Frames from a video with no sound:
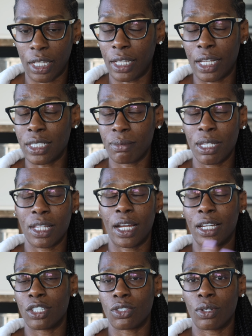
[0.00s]
doesn't mean that
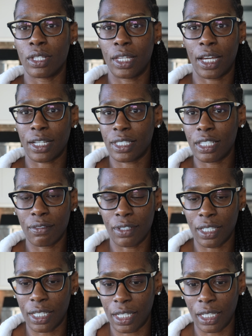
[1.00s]
I enjoy the
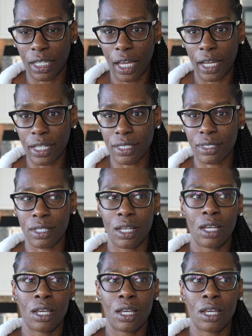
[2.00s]
activity any less.